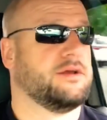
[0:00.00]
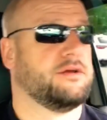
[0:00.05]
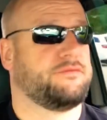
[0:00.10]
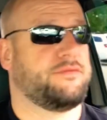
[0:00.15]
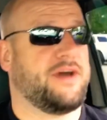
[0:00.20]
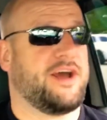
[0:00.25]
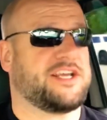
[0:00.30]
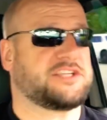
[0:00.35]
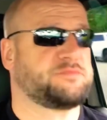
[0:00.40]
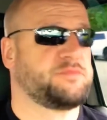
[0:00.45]

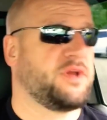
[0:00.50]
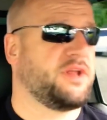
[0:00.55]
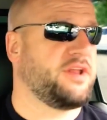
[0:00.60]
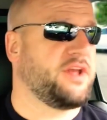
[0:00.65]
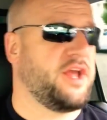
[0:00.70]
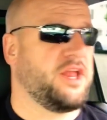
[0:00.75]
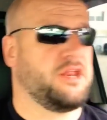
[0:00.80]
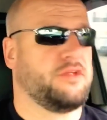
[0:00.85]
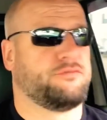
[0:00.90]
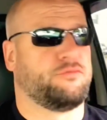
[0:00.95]
Fastman
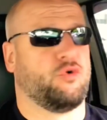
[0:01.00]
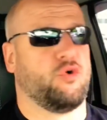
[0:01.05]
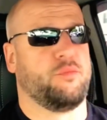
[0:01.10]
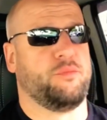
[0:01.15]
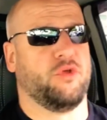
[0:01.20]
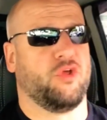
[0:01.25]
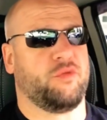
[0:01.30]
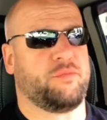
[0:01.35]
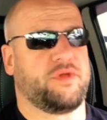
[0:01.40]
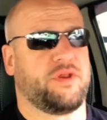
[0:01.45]

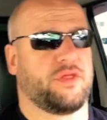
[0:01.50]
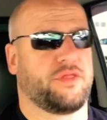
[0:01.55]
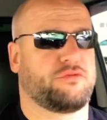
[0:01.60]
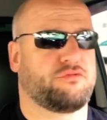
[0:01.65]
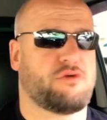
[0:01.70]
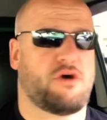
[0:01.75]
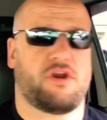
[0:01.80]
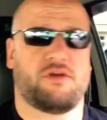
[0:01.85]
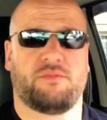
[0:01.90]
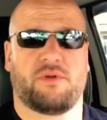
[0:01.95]
84mm
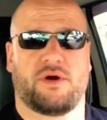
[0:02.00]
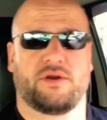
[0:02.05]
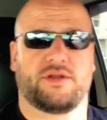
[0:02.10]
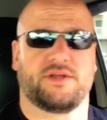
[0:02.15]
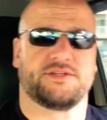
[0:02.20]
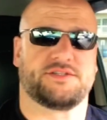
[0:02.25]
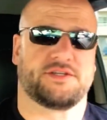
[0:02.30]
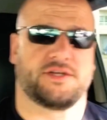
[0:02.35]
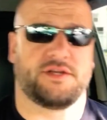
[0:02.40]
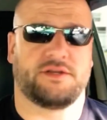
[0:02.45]
throttle body
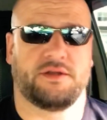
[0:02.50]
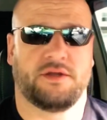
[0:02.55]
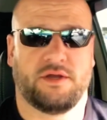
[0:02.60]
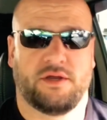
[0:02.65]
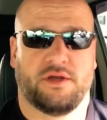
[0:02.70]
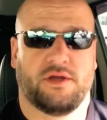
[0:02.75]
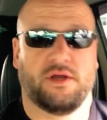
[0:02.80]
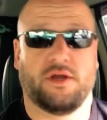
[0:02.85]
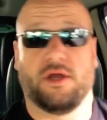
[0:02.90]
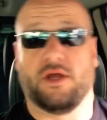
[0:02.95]
is in.
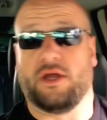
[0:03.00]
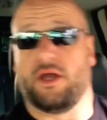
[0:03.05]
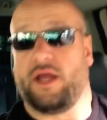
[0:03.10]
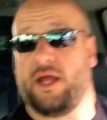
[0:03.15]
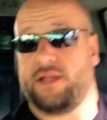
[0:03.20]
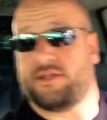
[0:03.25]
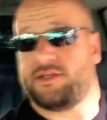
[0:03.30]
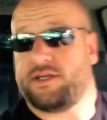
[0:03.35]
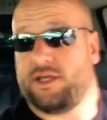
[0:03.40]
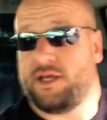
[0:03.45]

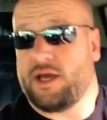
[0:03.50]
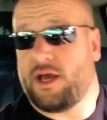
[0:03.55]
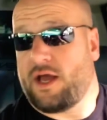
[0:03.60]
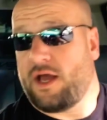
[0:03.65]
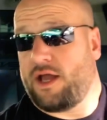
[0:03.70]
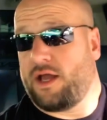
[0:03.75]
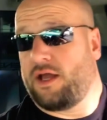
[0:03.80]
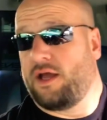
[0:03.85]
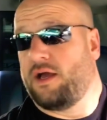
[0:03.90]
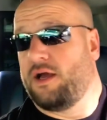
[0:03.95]

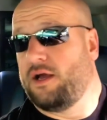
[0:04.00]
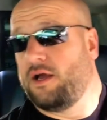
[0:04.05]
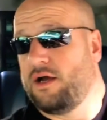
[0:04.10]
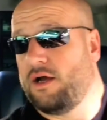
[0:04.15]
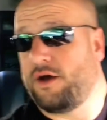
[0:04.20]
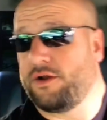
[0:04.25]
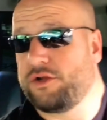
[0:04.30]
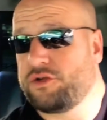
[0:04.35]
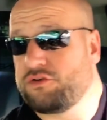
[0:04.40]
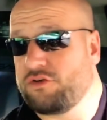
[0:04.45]
ATI
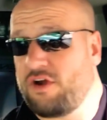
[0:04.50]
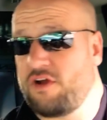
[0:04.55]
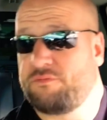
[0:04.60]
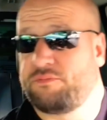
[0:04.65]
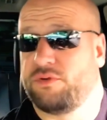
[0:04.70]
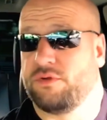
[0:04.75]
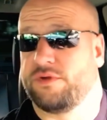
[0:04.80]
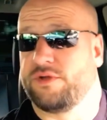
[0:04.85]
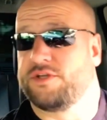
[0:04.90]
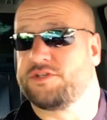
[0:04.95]
Underdrive
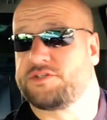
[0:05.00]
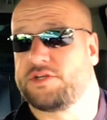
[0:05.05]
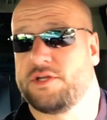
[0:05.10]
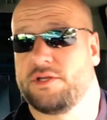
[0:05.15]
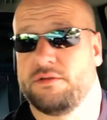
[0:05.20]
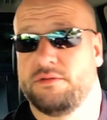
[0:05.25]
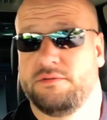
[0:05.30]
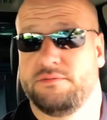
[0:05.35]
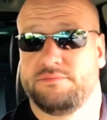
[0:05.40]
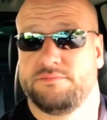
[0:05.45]
Pulley is
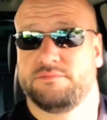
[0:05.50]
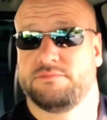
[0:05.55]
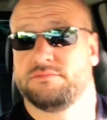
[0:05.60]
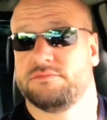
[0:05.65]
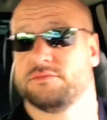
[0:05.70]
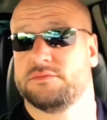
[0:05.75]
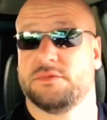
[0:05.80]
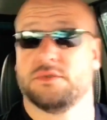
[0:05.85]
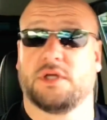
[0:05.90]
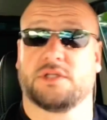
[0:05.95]
in.
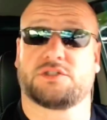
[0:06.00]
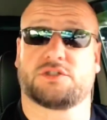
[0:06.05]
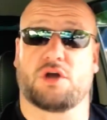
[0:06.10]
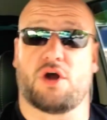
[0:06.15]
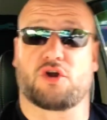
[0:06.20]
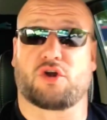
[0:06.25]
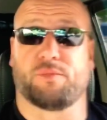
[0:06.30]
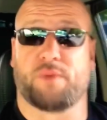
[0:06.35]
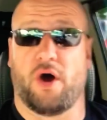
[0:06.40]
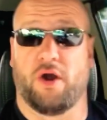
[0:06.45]
Let's
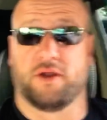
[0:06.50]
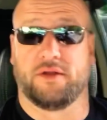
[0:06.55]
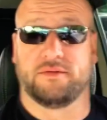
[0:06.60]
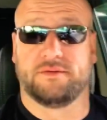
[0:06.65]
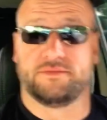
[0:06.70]
talk about it.